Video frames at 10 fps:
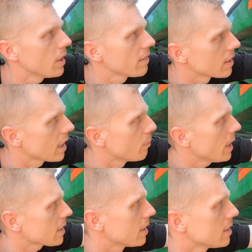might have to come
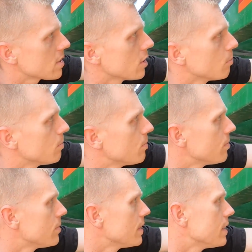back to this job.
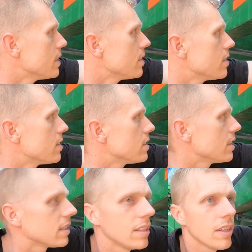
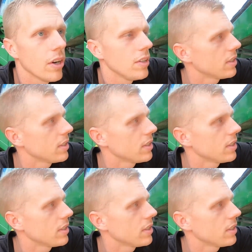There's no